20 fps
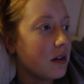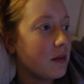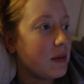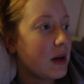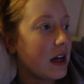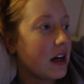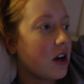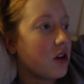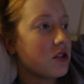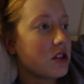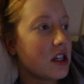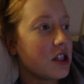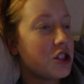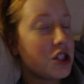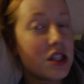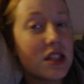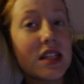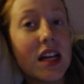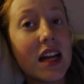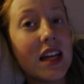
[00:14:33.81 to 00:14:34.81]
Ben goes, "Is
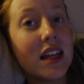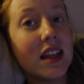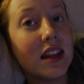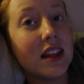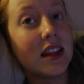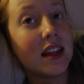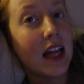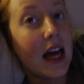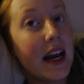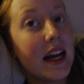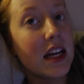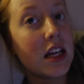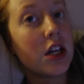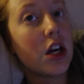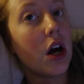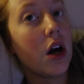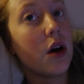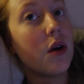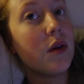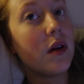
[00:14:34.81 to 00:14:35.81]
she saying let it
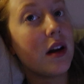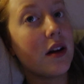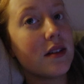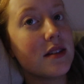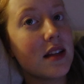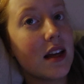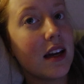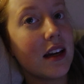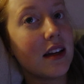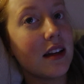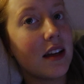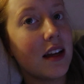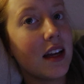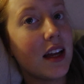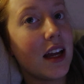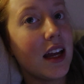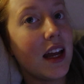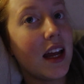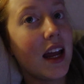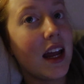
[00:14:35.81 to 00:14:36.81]
go?" And I was like,
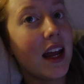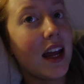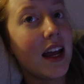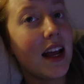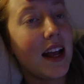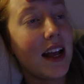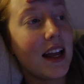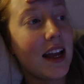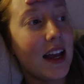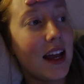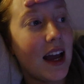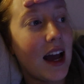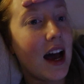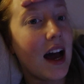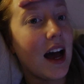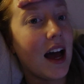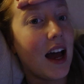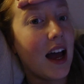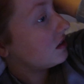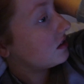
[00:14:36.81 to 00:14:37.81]

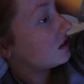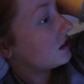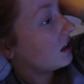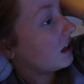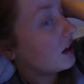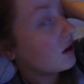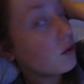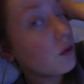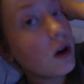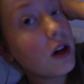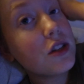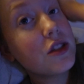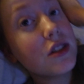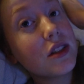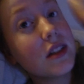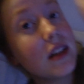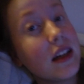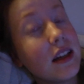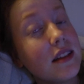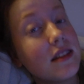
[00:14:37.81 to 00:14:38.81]
"Yeah, to like watch
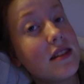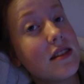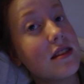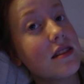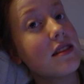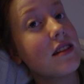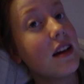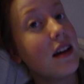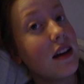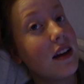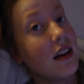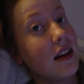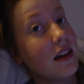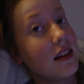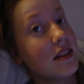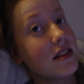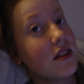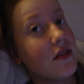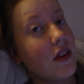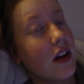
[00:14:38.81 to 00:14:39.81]
your kids
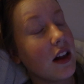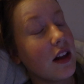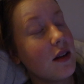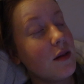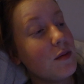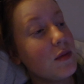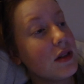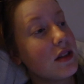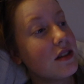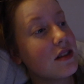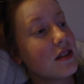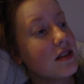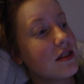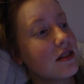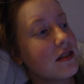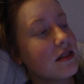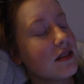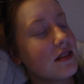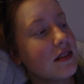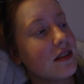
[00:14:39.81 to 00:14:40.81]
develop.
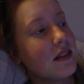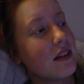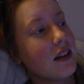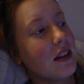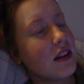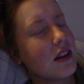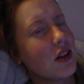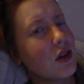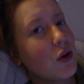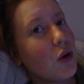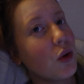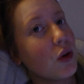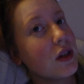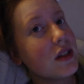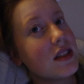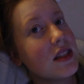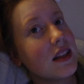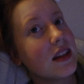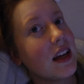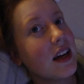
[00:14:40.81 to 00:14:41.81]
It's the
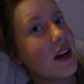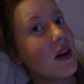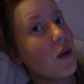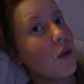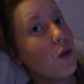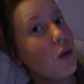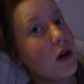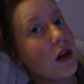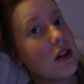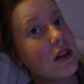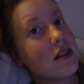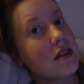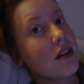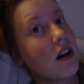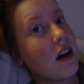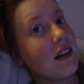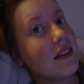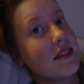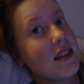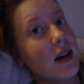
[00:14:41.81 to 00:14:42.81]
coolest and like weirdest
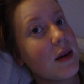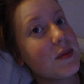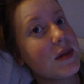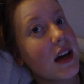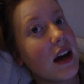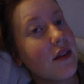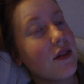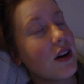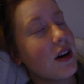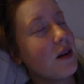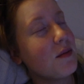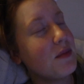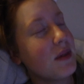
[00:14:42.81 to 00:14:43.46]
concept ever."